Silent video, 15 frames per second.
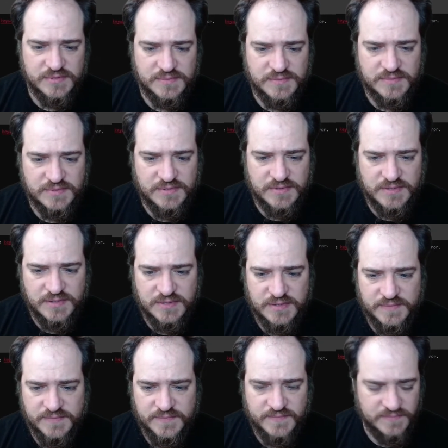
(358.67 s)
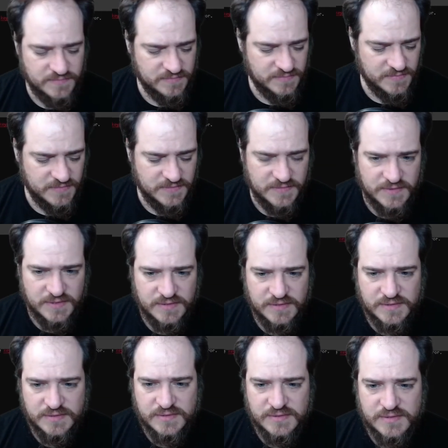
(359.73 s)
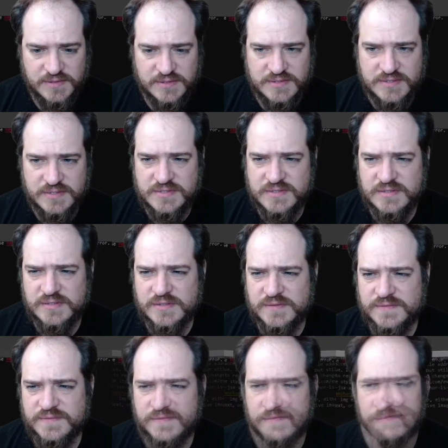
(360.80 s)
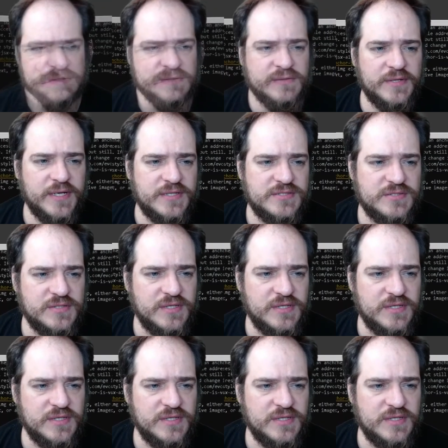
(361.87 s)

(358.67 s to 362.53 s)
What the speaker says: Okay, let's hit save. Okay, so now